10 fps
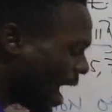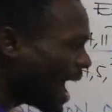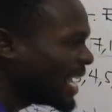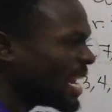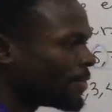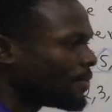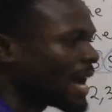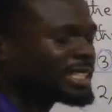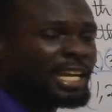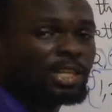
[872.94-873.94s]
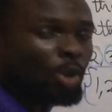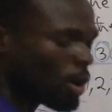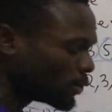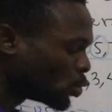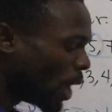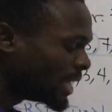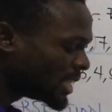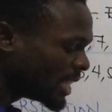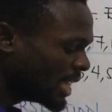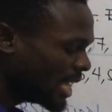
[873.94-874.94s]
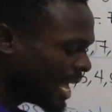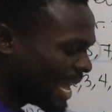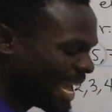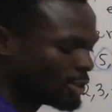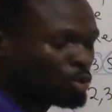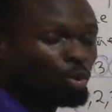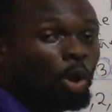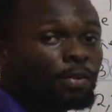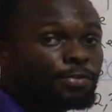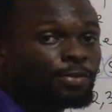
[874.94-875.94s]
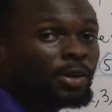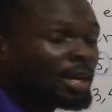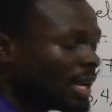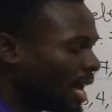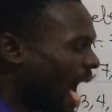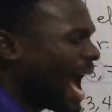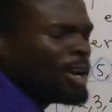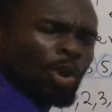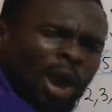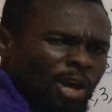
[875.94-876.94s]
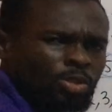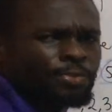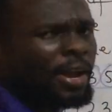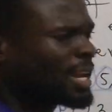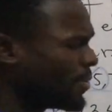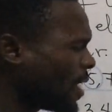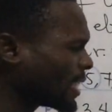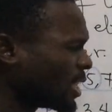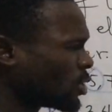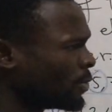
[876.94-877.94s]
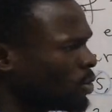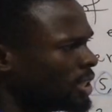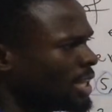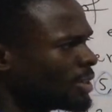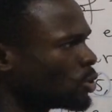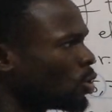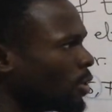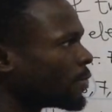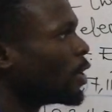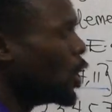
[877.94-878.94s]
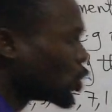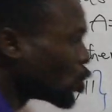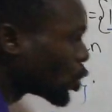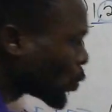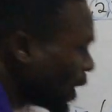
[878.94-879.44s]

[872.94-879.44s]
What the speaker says: find the factors of 20 and 12. I know how to find the factors of 20 and 12. So